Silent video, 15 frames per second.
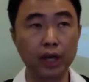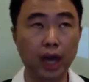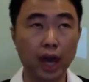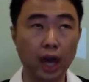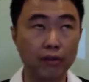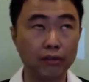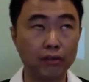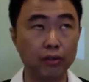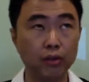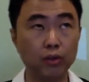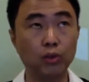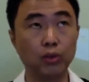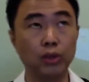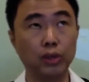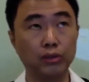careful
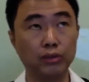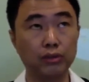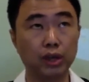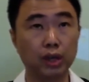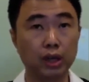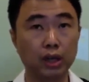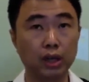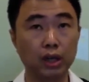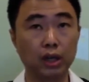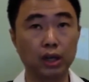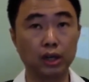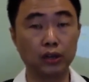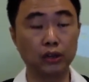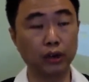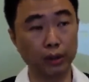with
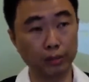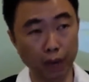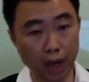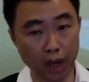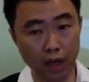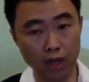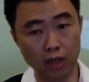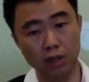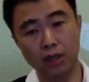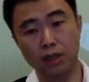trademark.